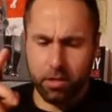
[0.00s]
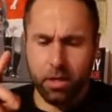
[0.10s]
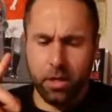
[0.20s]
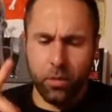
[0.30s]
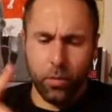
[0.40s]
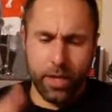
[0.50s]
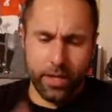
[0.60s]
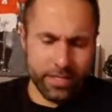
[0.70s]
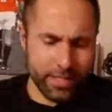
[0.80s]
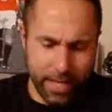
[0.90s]
and we
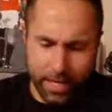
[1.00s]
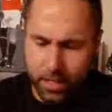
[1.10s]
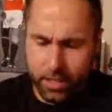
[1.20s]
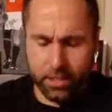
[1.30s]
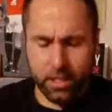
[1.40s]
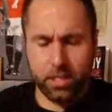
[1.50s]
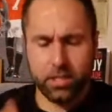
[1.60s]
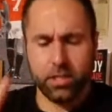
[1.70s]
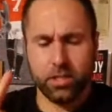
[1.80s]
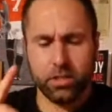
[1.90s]
get skin
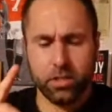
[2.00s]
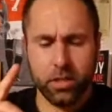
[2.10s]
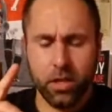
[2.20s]
conditions,